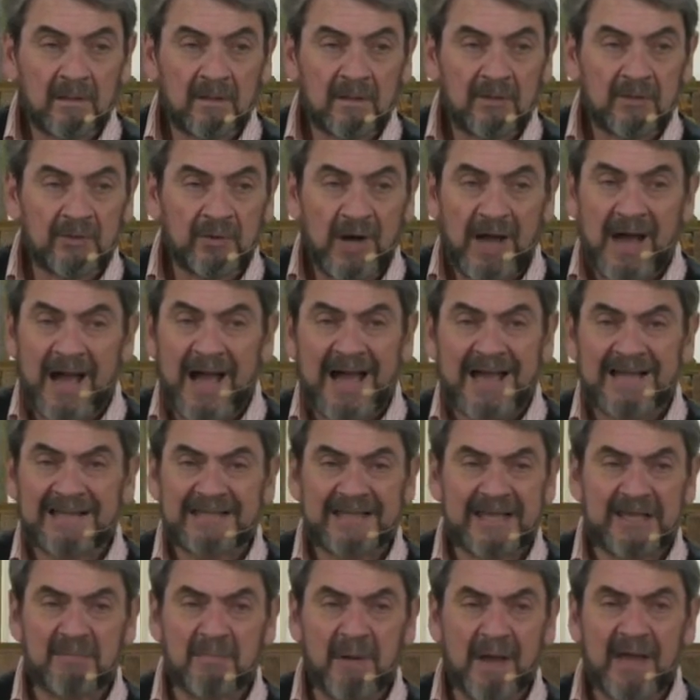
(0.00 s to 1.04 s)
Try as
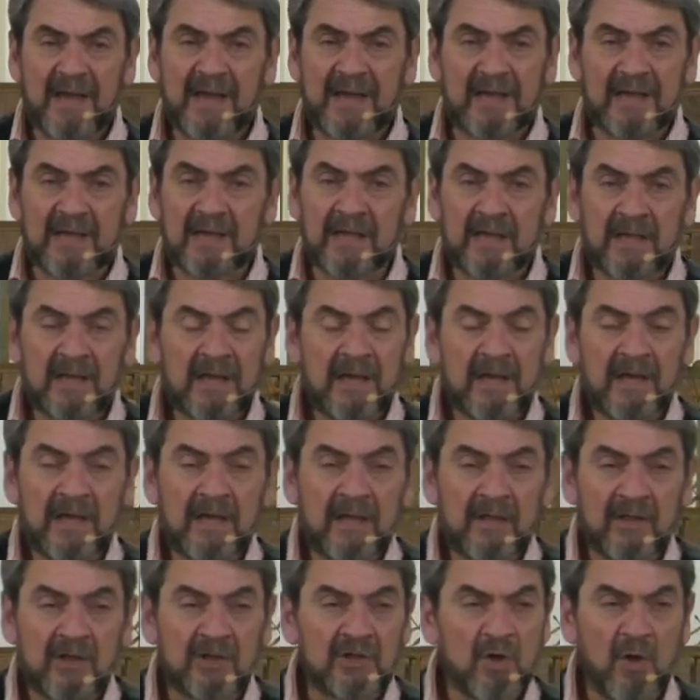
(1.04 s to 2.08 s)
he may,
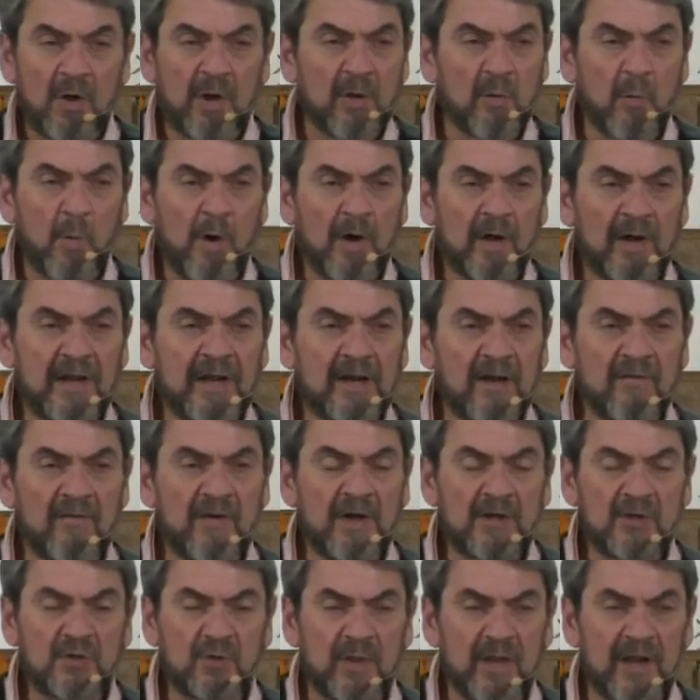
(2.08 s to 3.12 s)
there's only one
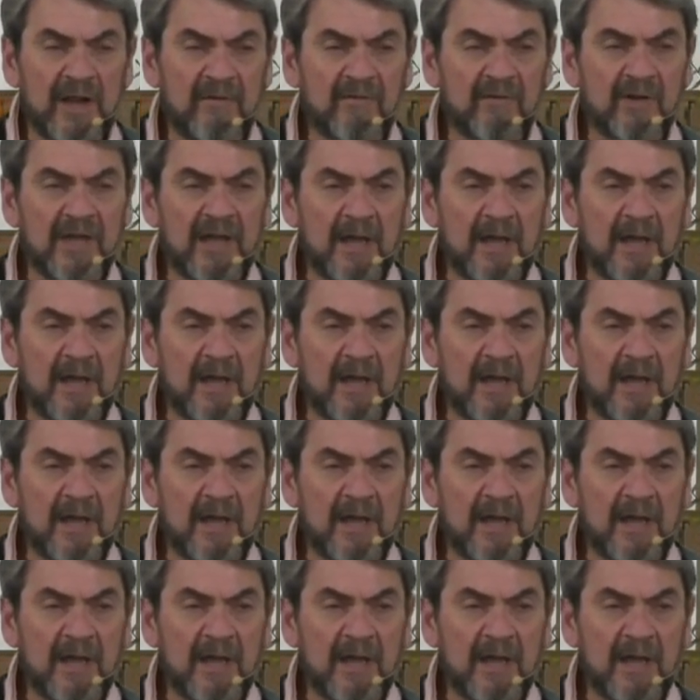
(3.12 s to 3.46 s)
individual that ever